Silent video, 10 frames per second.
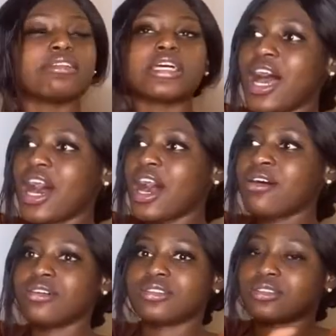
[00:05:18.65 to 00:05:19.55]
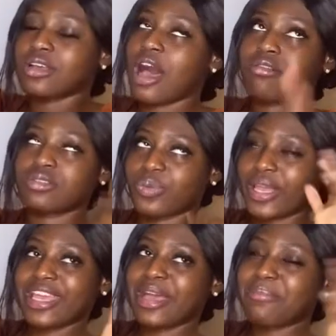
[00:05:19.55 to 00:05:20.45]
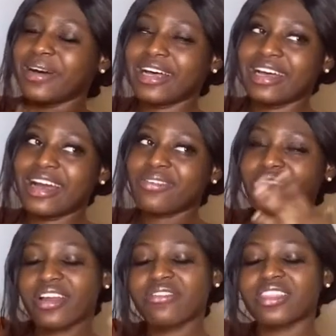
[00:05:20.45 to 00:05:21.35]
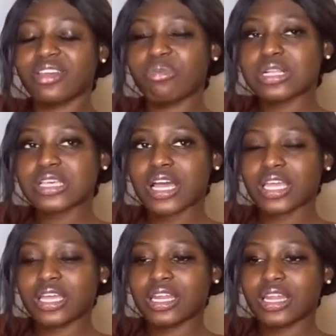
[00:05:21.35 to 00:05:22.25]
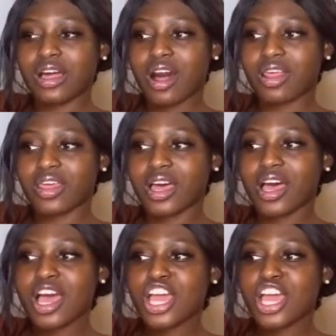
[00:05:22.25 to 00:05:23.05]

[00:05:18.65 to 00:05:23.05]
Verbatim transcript: Like I was I was wicked, but after everything we're talking and all that,